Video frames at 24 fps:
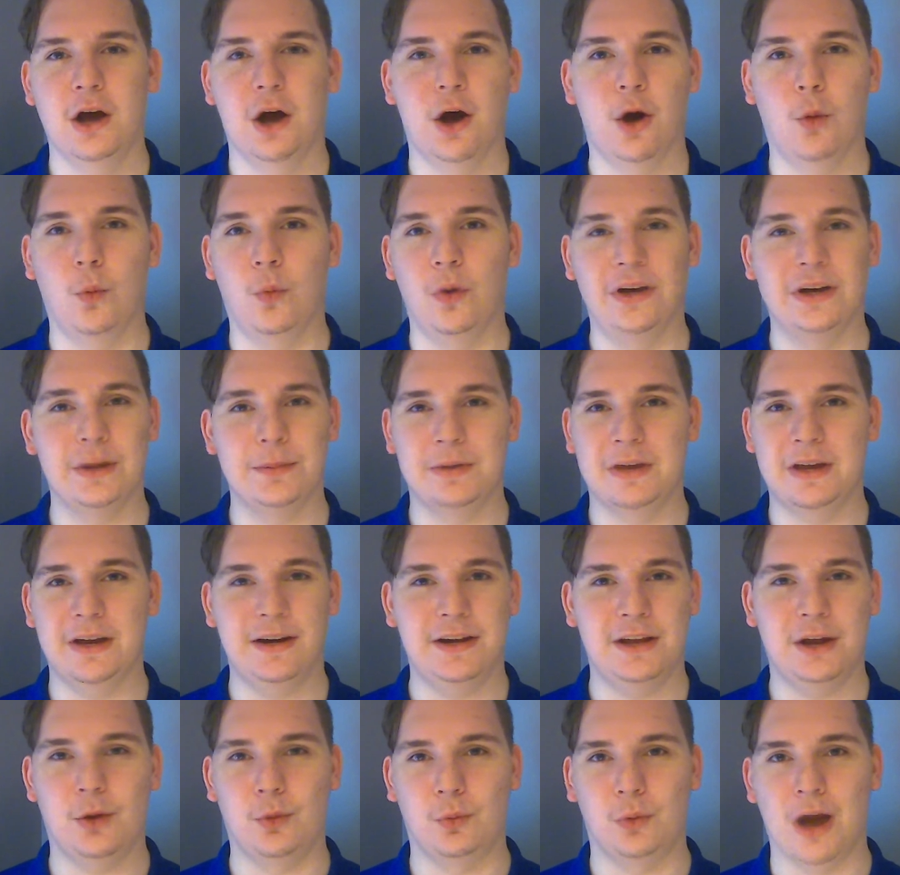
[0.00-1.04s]
a
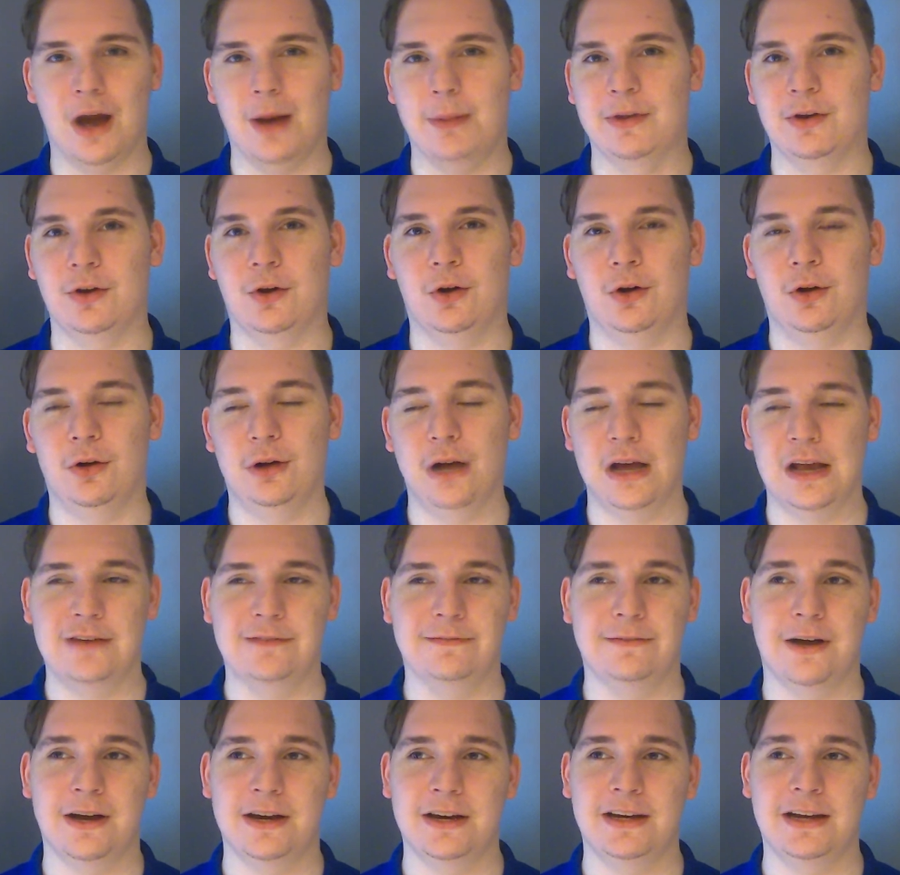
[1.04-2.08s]
Wikipedia rabbit hole and
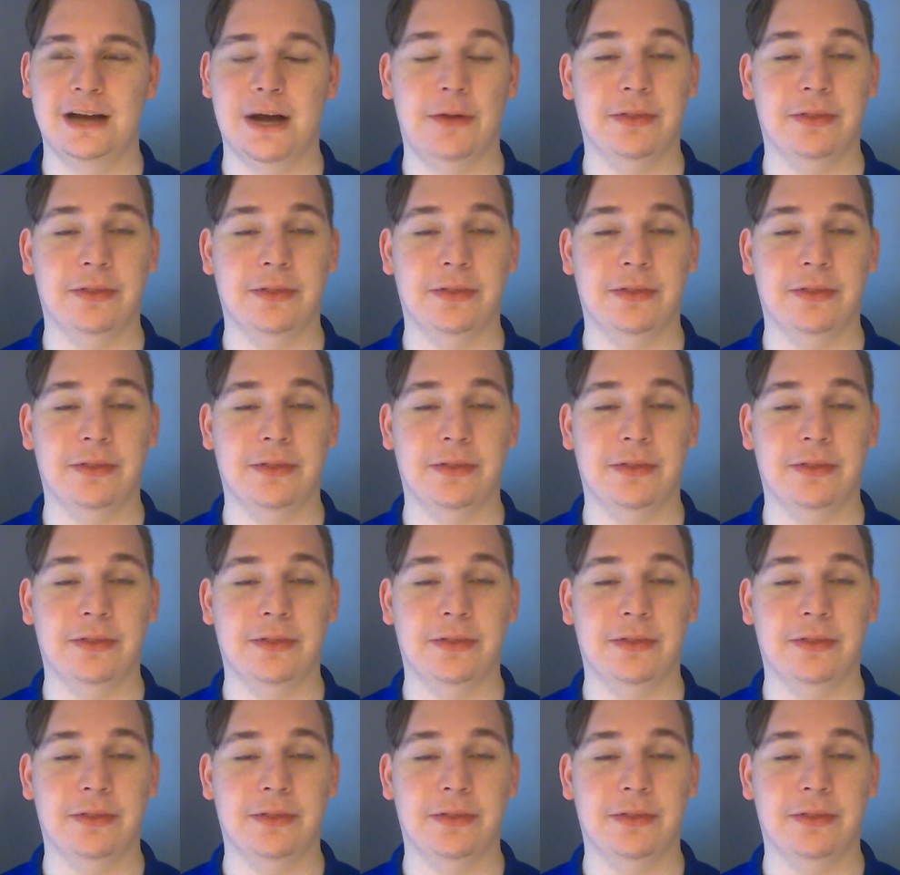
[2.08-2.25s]
finding